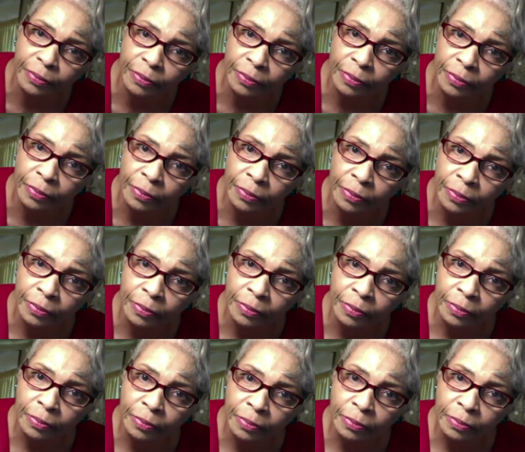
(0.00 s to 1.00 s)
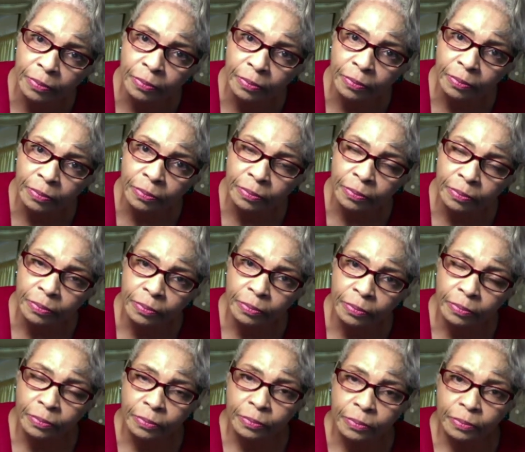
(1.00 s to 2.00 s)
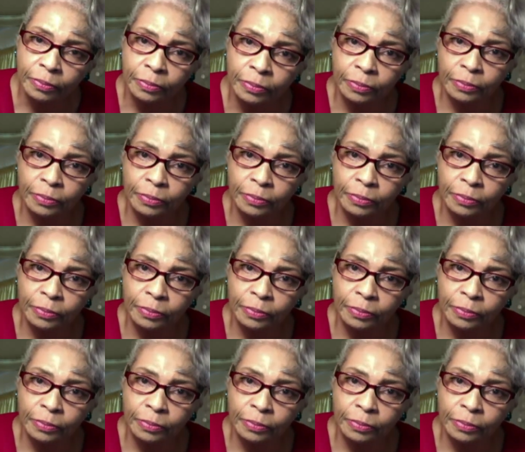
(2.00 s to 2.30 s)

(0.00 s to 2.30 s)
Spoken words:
Nobody speaks.